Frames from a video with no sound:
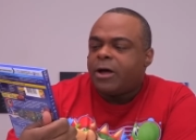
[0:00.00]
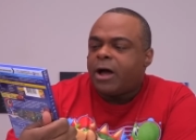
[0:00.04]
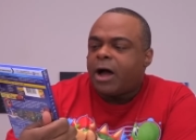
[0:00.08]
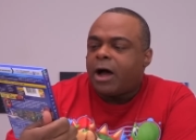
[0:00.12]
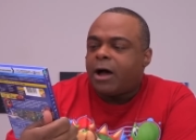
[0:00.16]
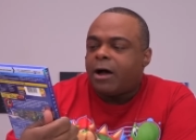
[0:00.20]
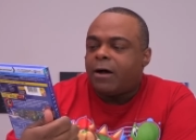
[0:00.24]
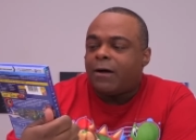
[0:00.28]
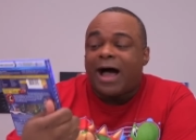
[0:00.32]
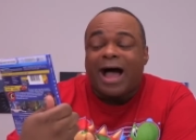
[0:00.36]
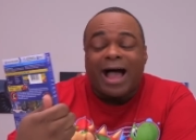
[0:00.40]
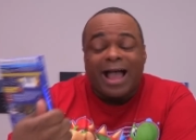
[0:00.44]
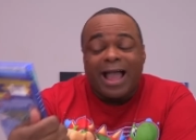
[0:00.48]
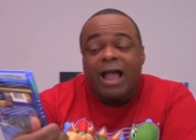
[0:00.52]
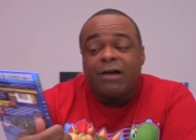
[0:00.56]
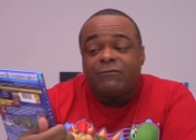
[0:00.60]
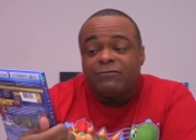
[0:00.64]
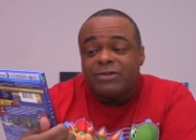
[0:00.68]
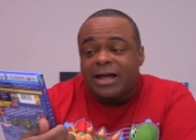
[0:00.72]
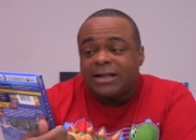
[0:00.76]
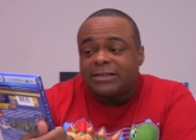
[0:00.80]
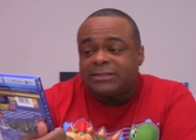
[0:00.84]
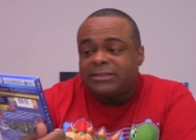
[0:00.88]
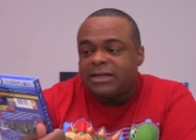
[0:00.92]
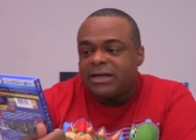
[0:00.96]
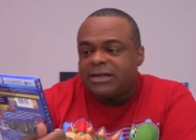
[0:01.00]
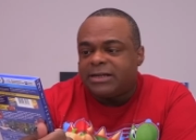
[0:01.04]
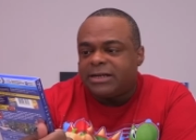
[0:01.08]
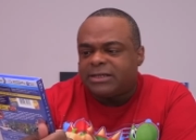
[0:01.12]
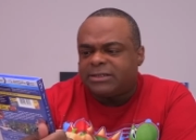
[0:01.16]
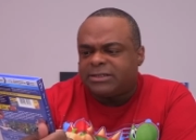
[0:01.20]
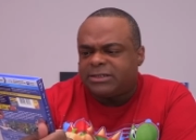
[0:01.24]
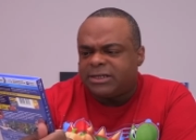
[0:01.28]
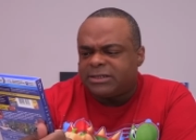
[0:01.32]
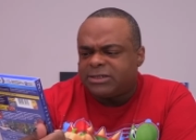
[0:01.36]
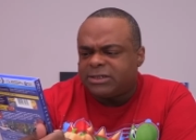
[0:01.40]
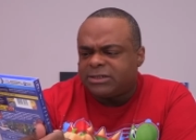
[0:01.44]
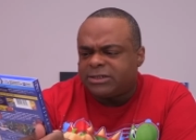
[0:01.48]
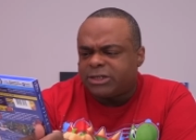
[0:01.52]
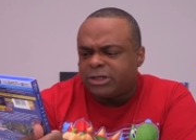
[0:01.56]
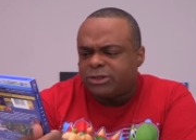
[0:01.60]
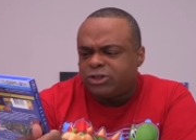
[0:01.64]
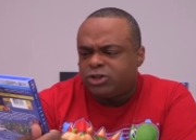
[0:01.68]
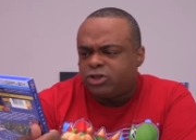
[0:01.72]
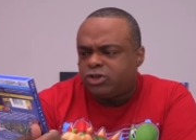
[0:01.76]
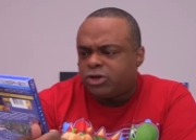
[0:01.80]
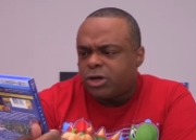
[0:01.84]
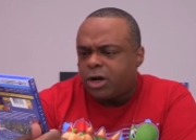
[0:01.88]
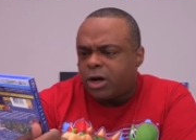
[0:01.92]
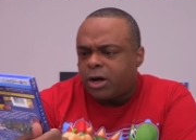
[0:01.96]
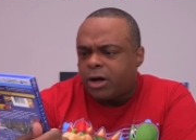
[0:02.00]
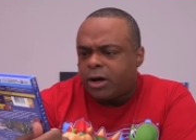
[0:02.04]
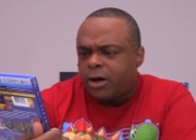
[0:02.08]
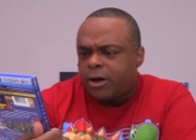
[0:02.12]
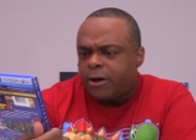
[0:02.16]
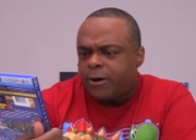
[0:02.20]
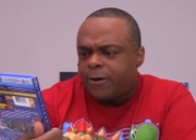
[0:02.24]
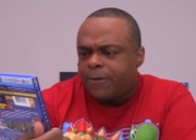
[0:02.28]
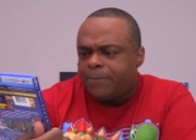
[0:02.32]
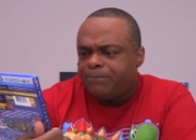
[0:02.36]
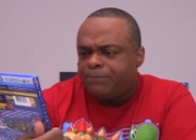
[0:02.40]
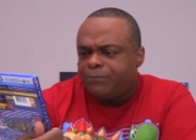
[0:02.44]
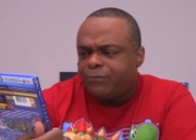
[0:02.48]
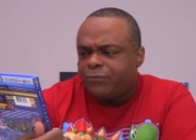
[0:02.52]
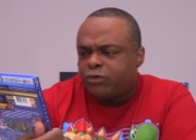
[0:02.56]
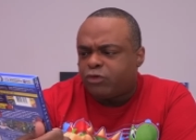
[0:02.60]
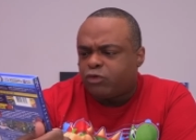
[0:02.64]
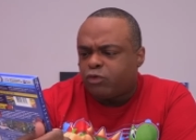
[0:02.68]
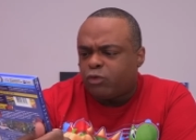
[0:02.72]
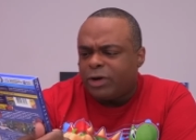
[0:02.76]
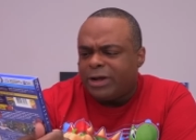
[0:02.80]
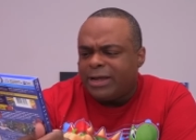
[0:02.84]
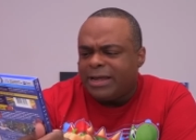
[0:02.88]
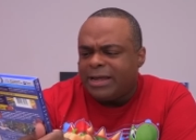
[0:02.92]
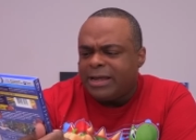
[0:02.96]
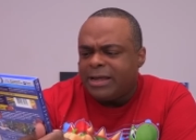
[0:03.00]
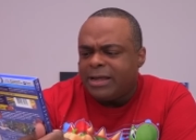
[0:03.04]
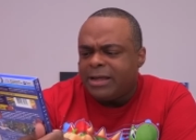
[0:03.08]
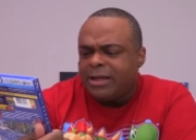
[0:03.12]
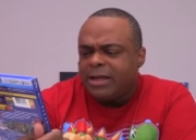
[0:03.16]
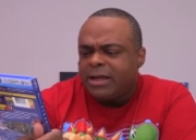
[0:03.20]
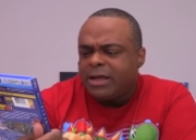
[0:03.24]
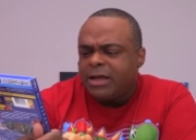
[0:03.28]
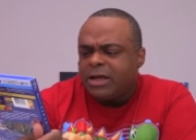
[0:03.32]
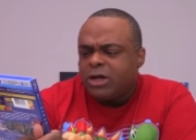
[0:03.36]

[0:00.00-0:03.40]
Uh, I have not seen this. This is a uh, three